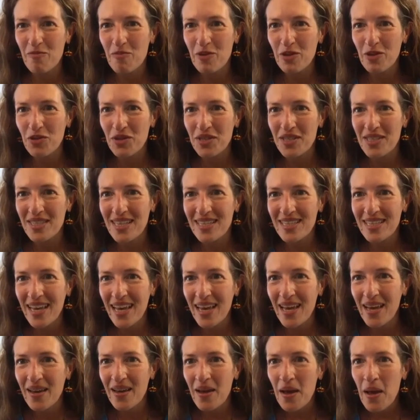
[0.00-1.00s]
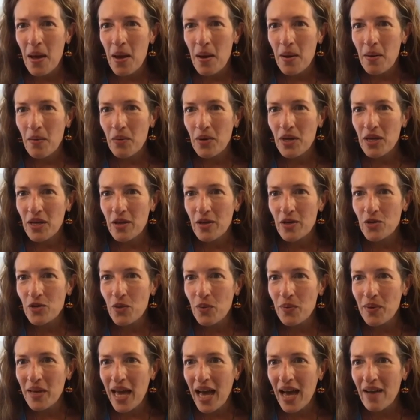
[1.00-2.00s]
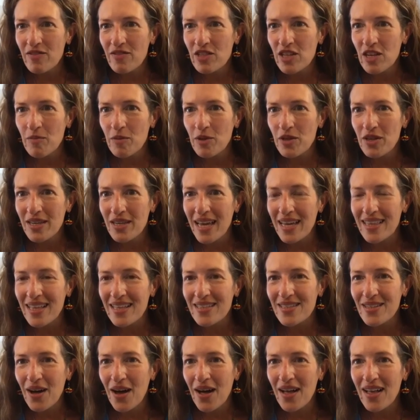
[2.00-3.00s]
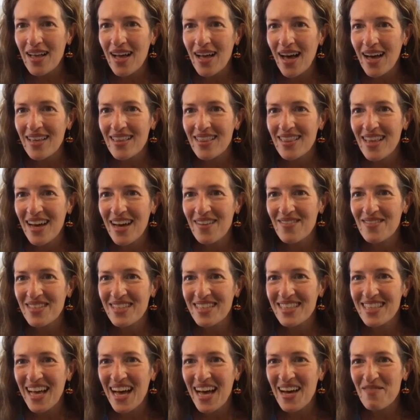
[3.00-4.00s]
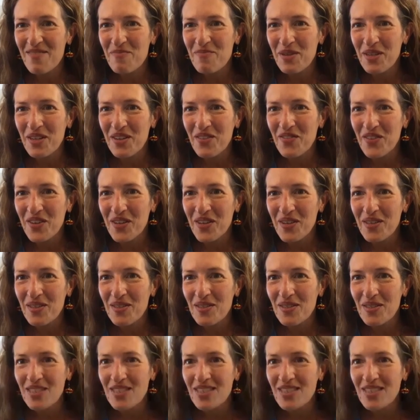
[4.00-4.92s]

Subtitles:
Patricia says, hey, we use what we have to communicate. That's all I love to love. Beautiful.